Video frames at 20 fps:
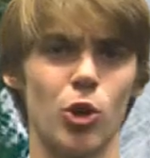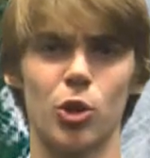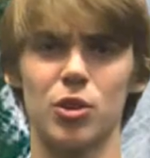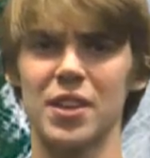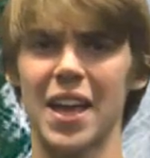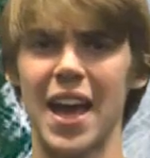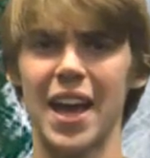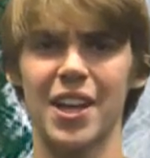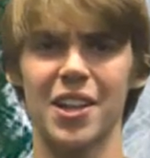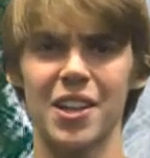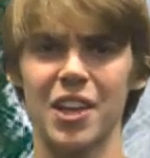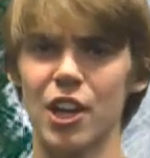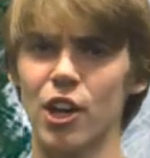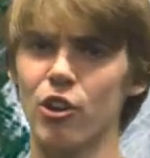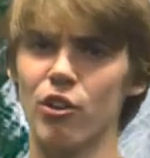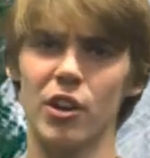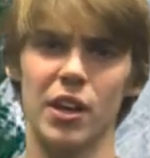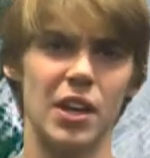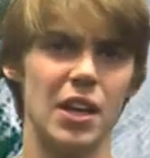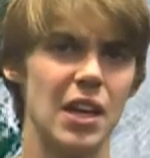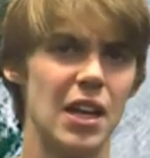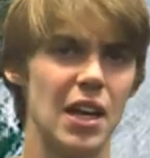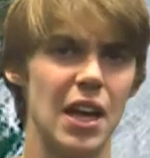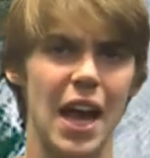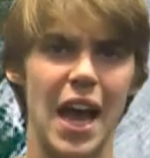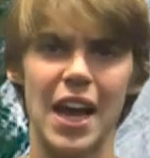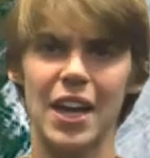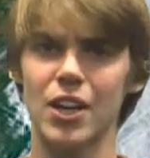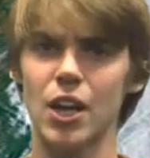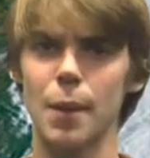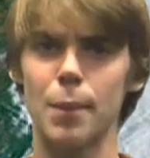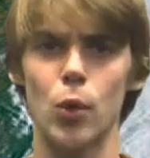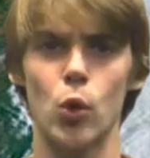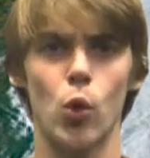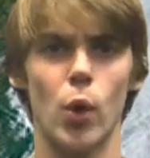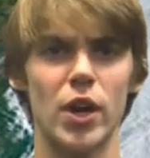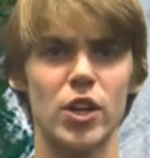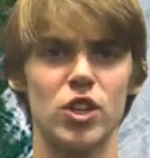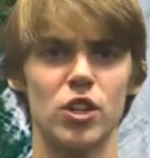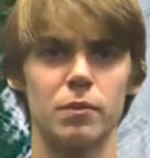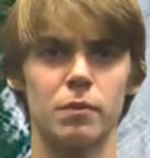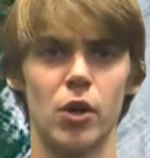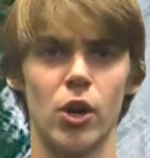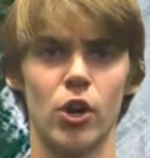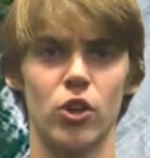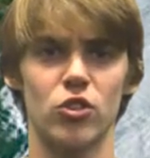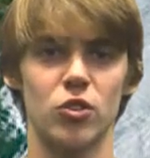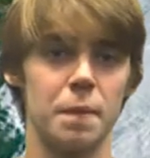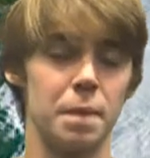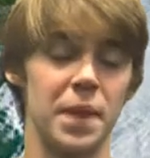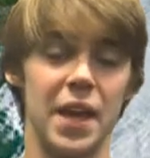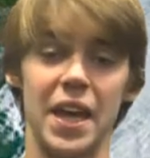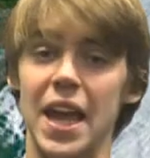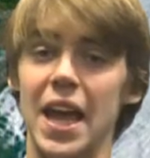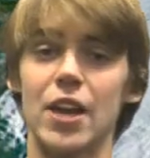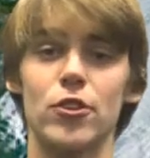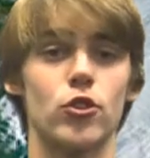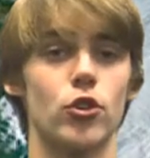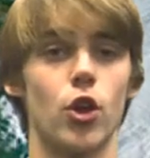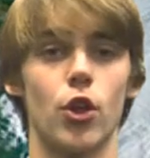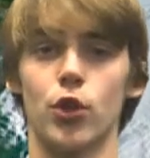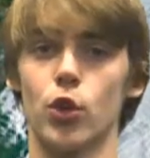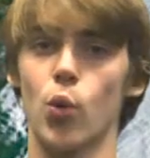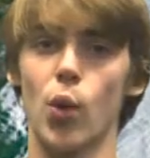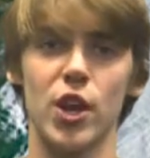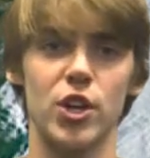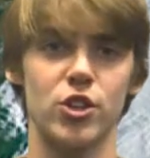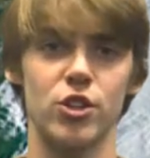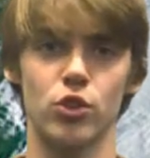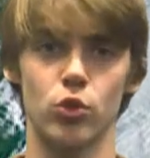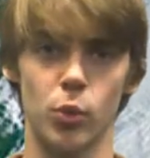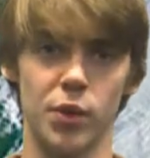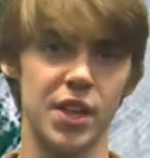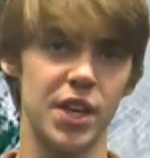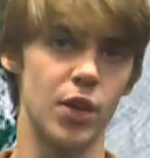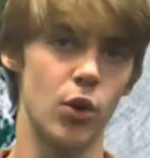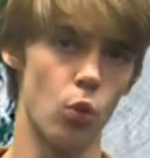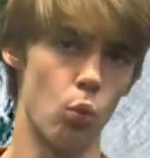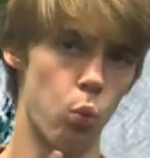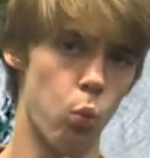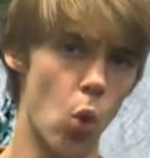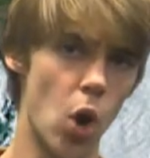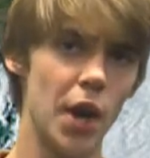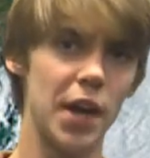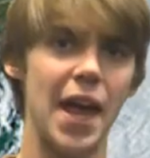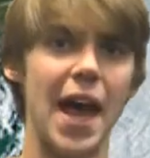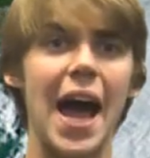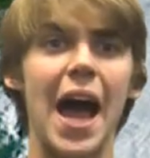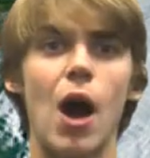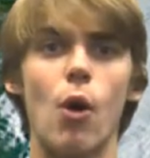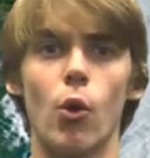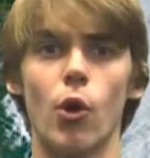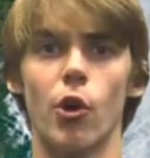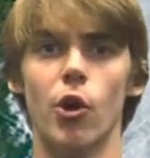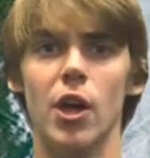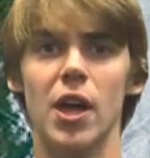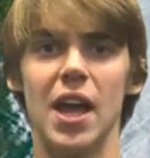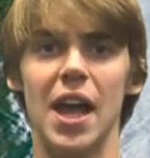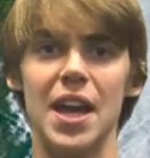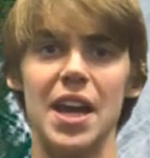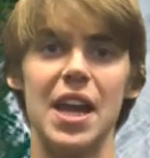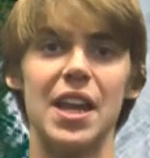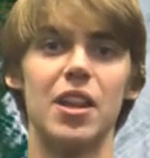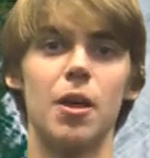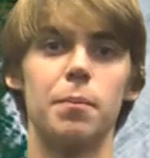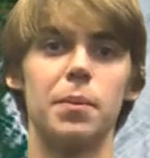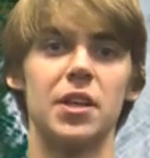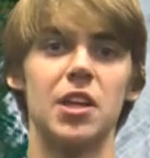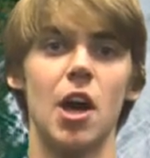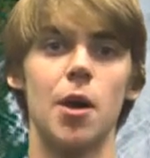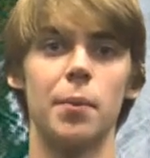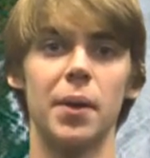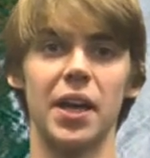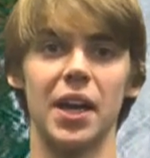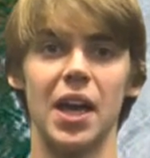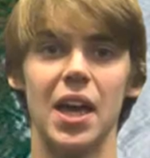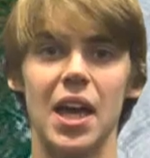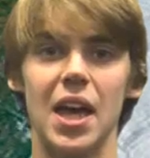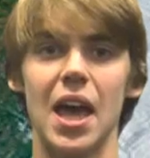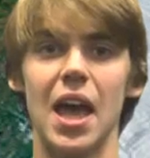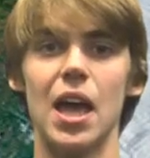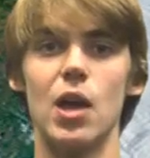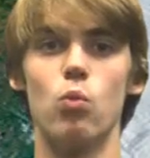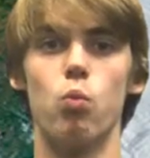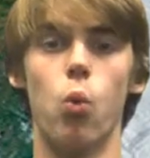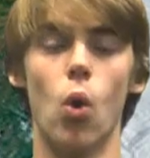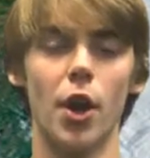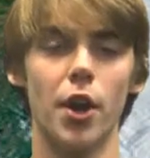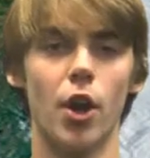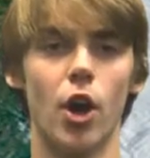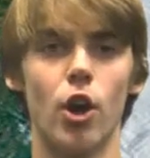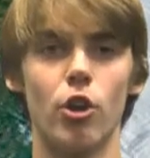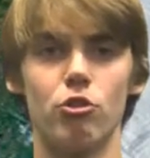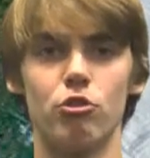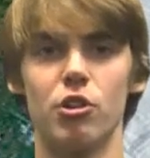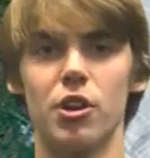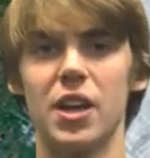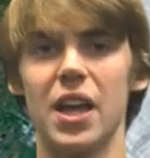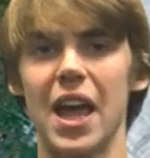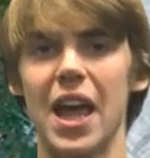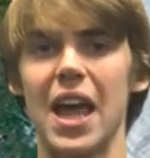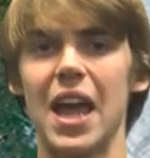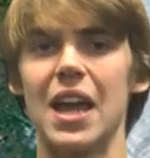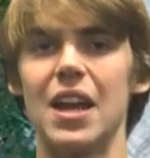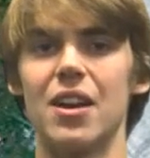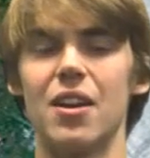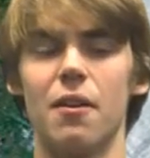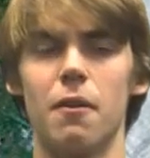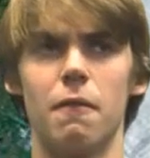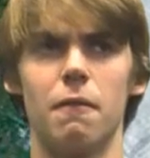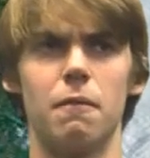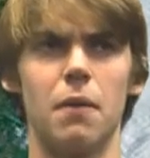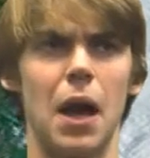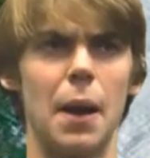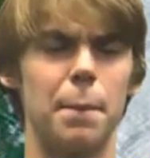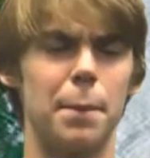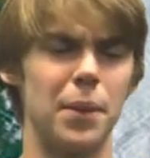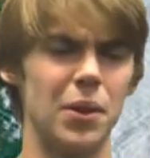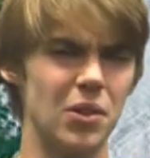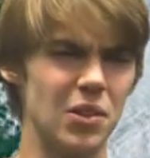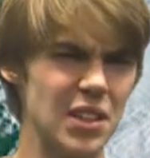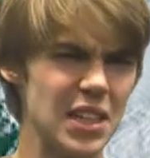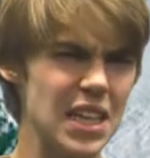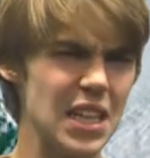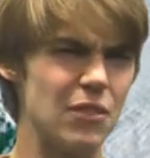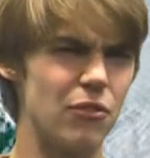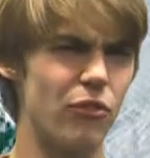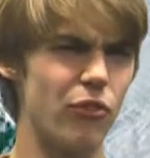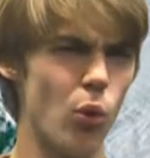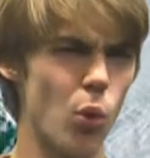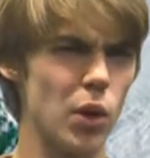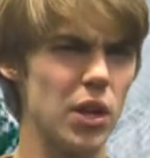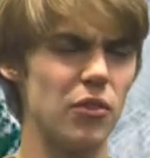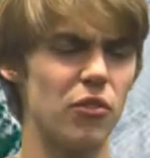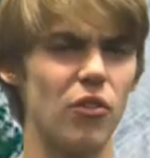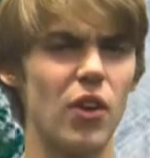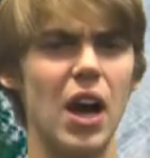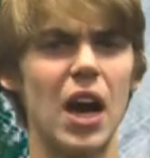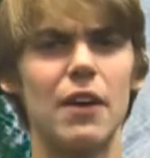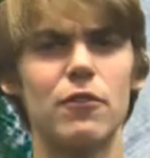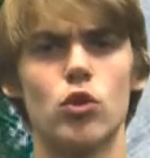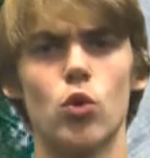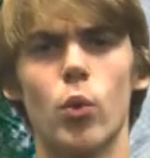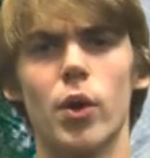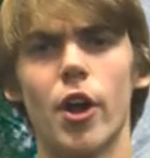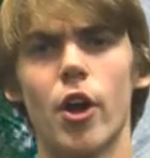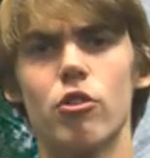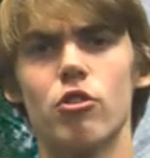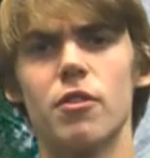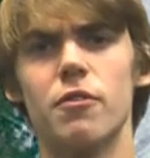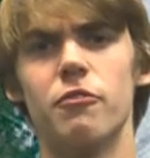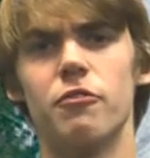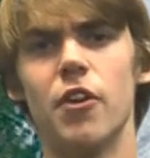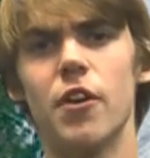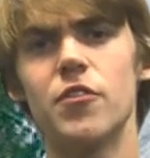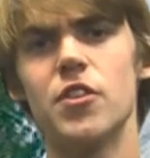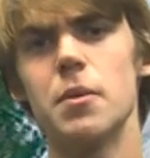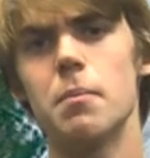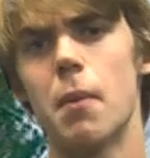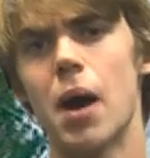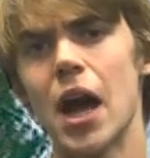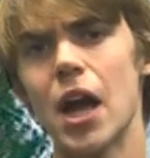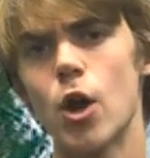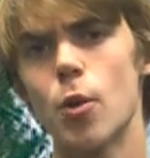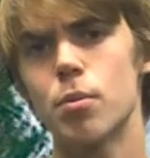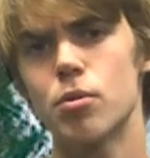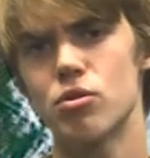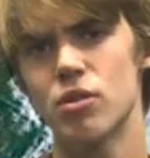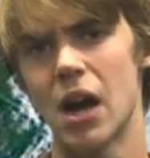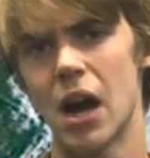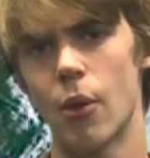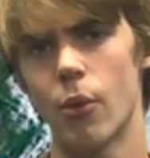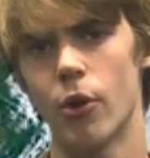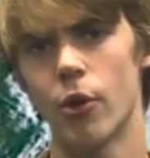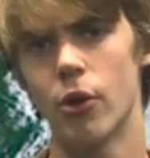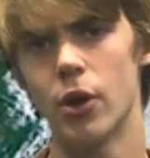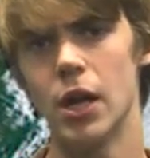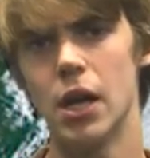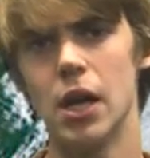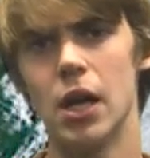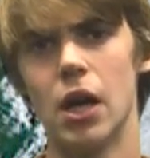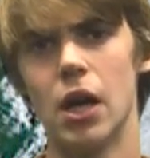look that clear. It had a couple question marks. It answered all the questions within 1 hour and ended up becoming a 45 to 150 mile per hour